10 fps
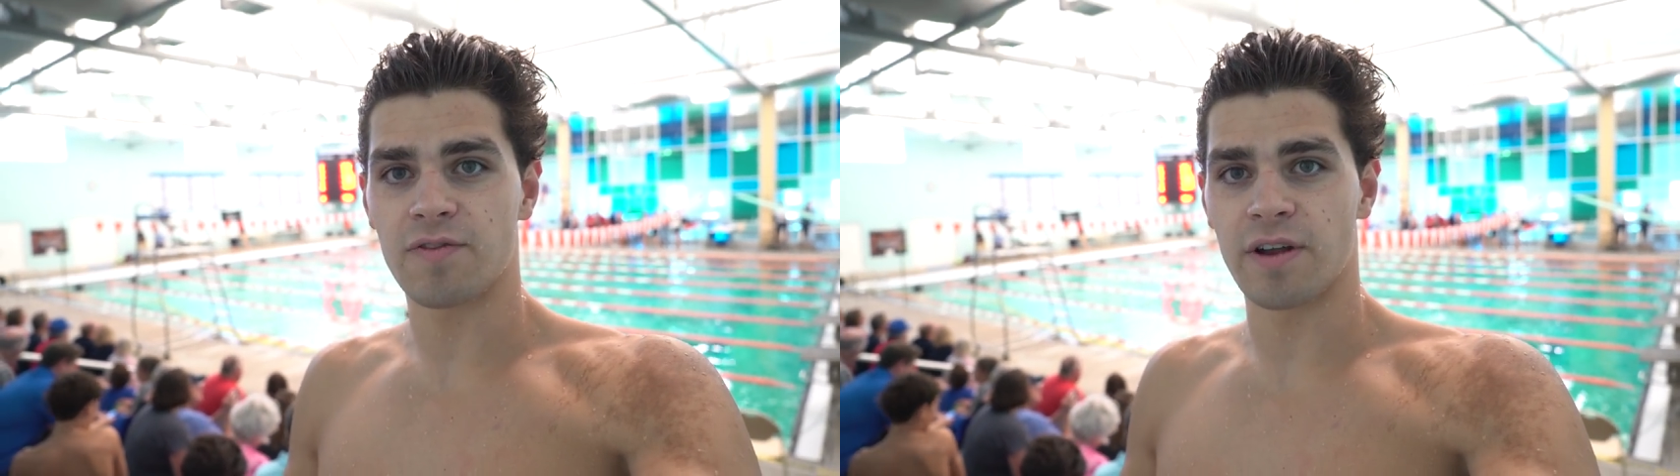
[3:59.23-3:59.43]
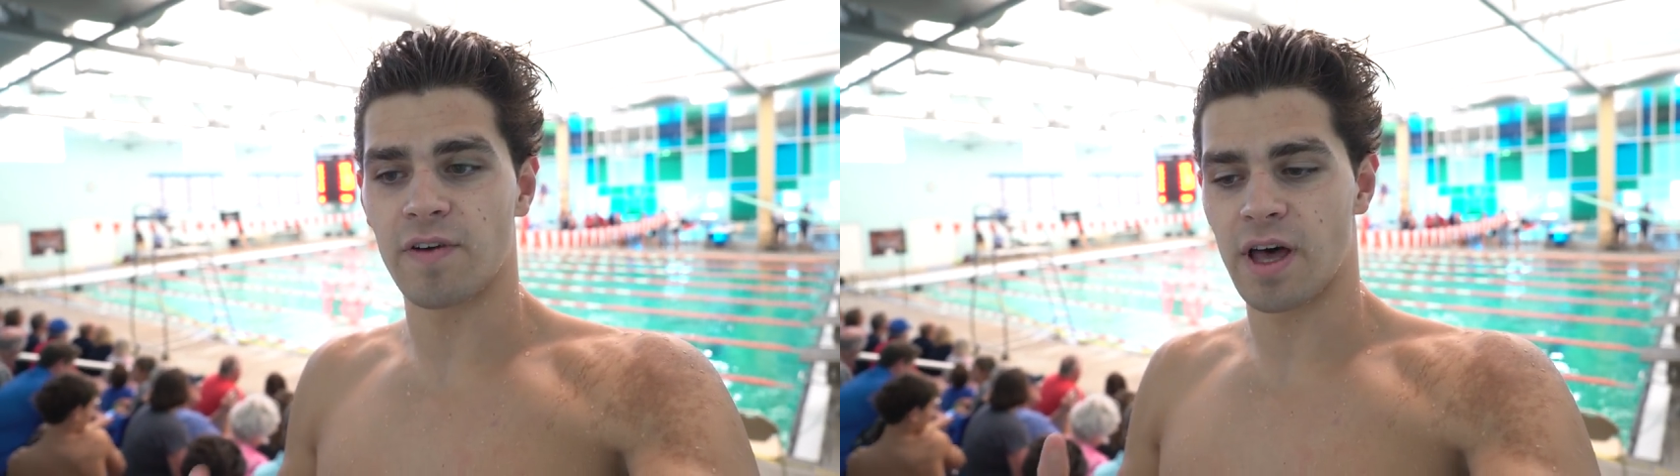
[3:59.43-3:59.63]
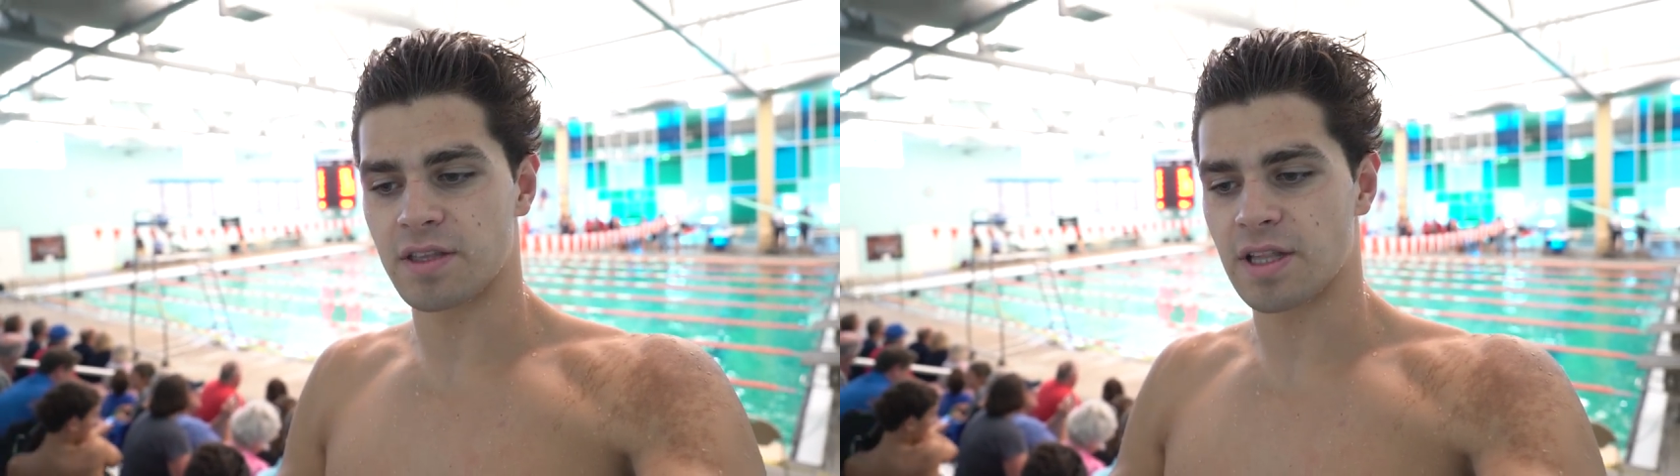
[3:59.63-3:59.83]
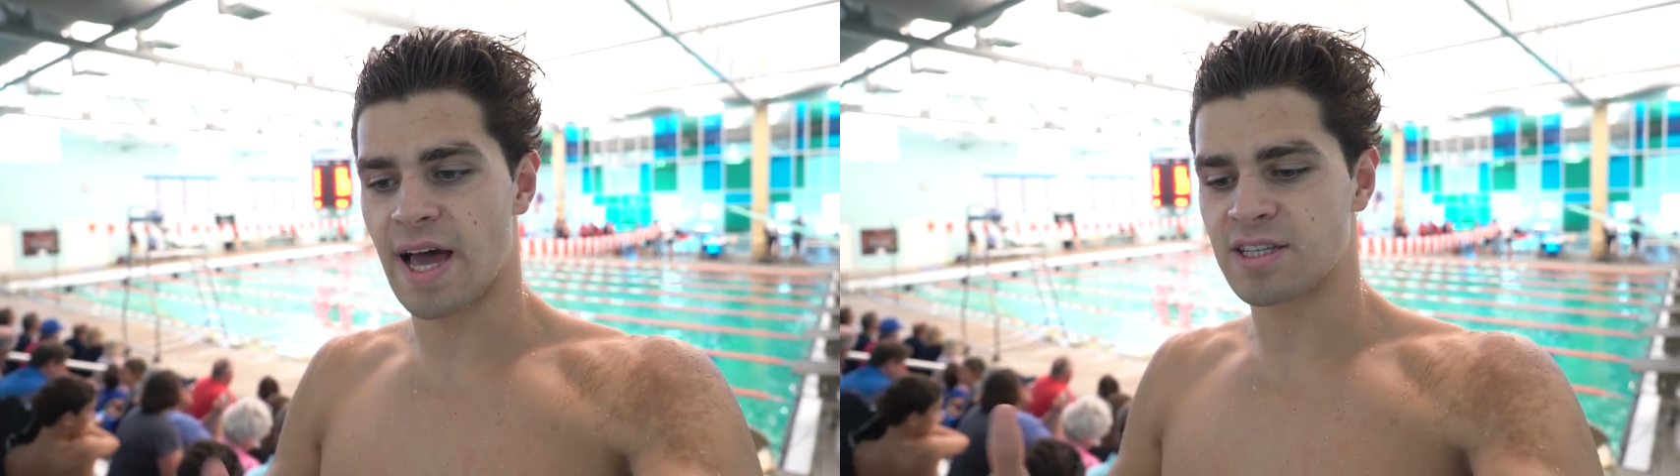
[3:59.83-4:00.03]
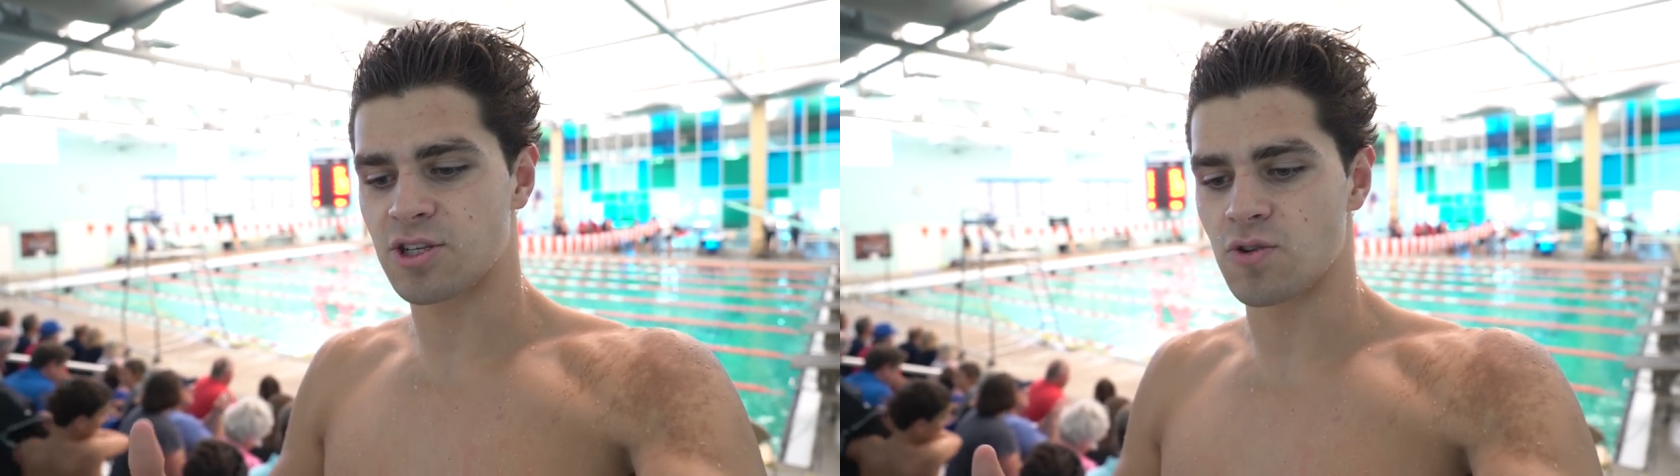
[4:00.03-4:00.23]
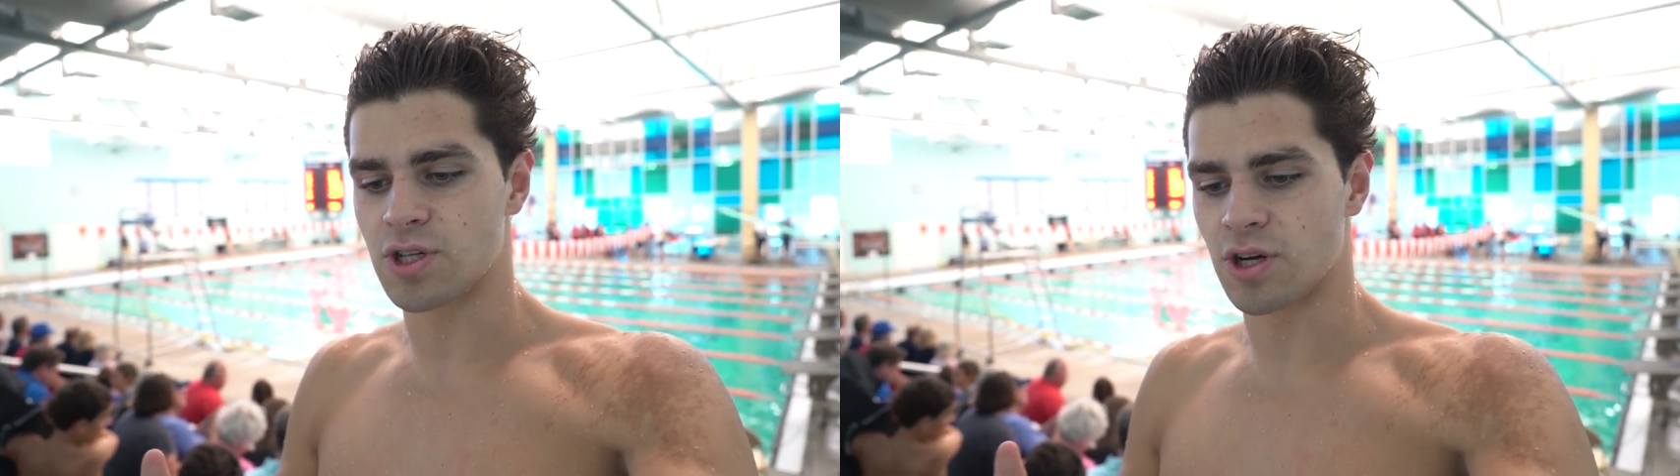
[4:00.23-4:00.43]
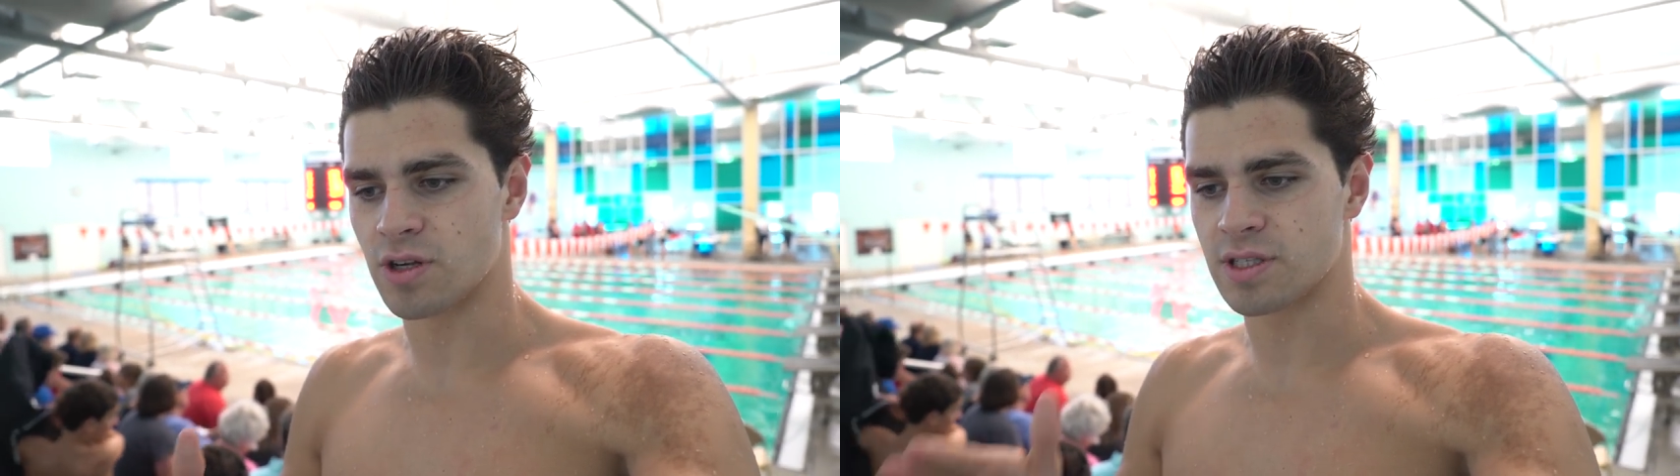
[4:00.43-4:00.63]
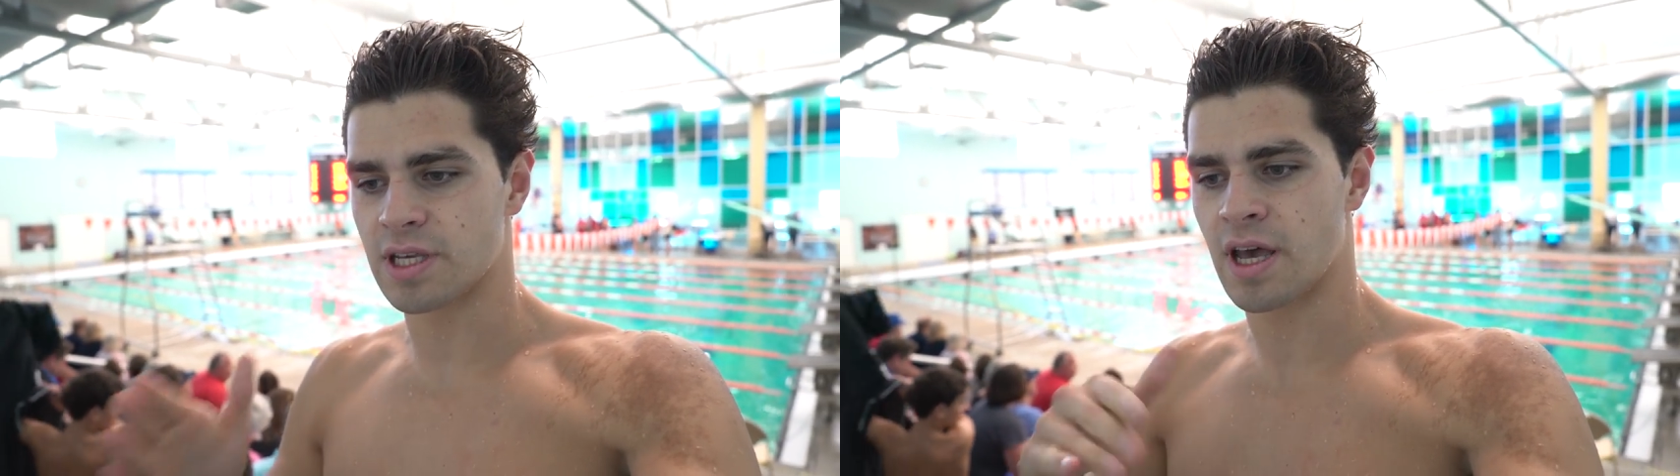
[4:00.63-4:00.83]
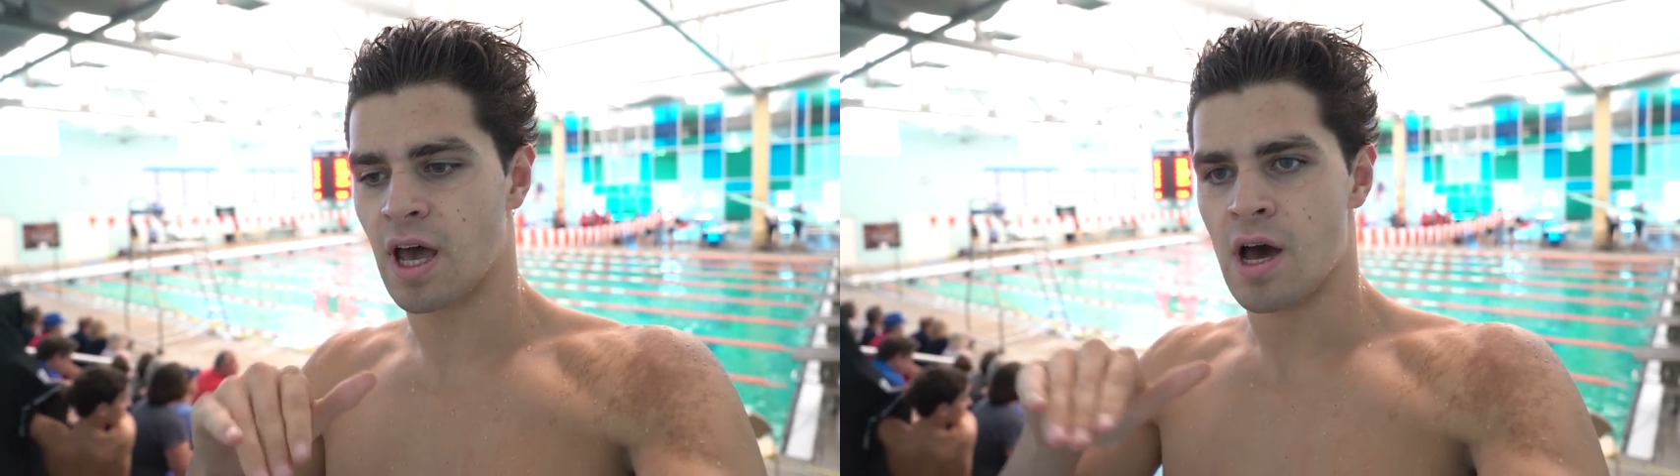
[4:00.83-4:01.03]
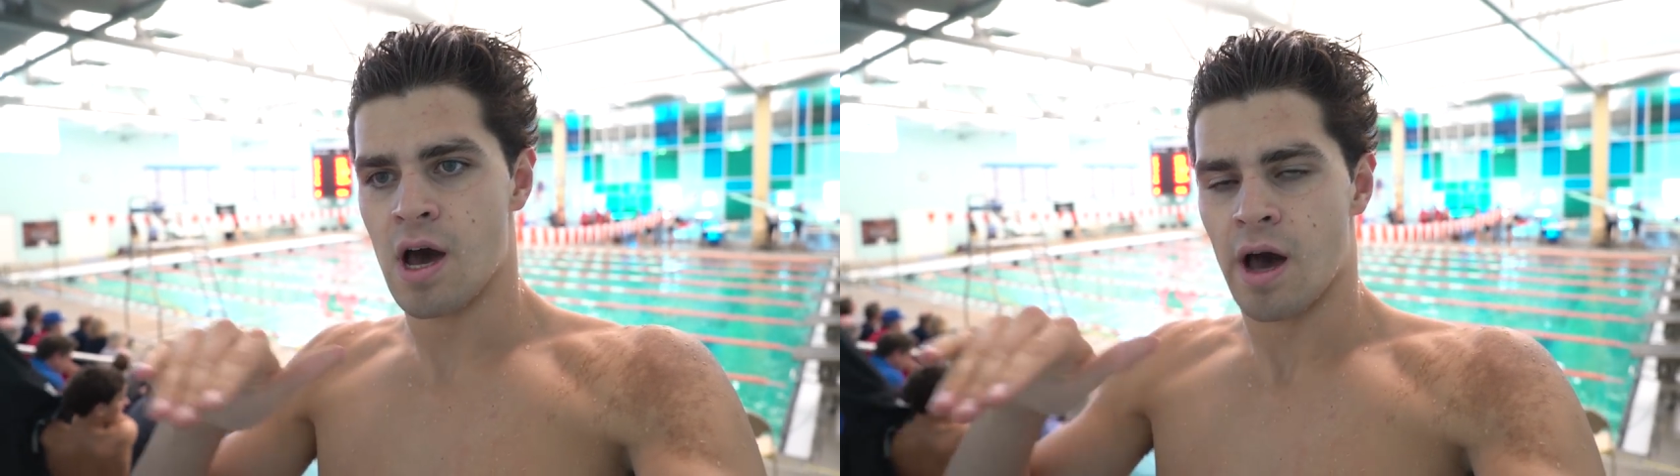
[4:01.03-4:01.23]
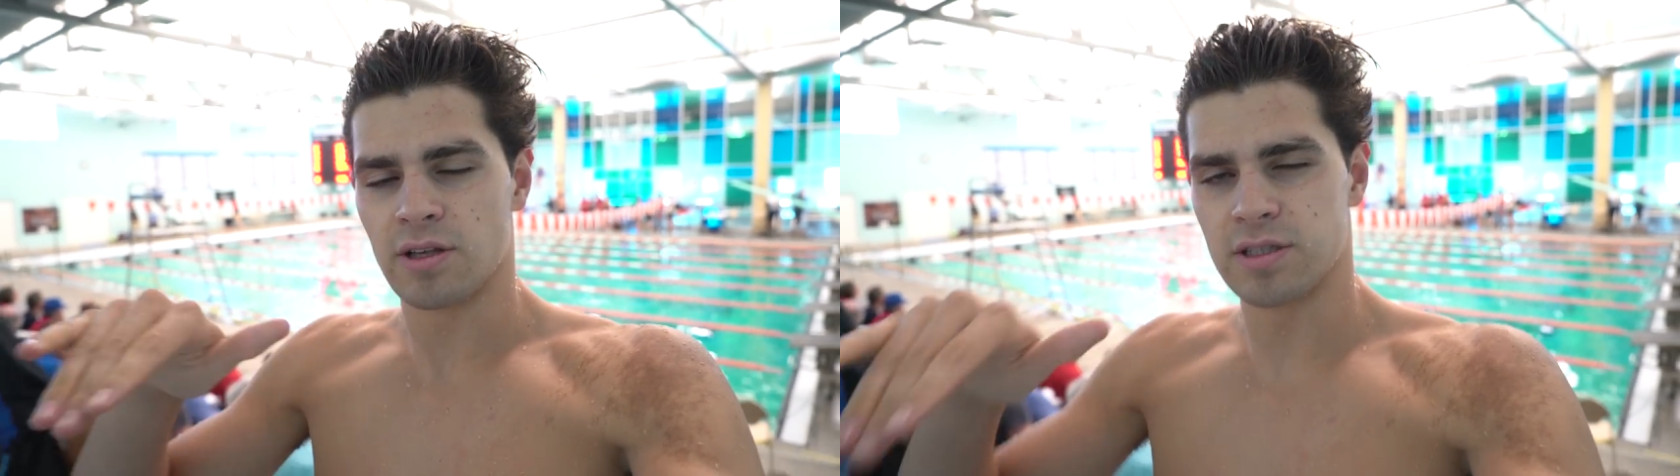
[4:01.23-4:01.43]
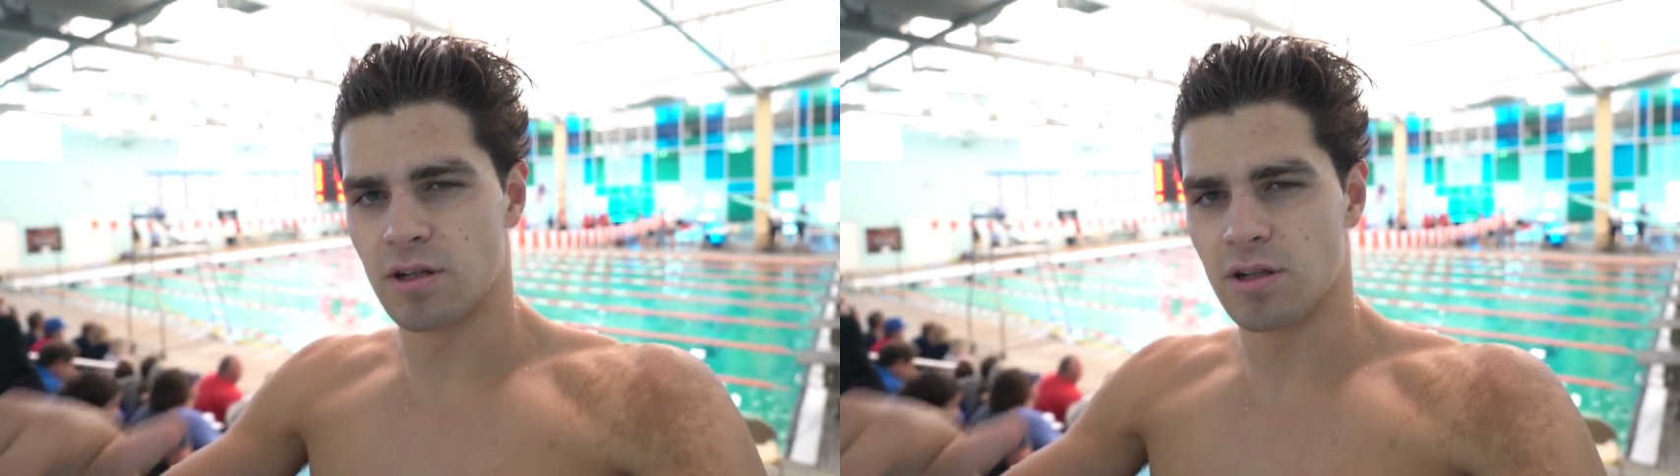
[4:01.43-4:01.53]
and I felt like the last two turns was a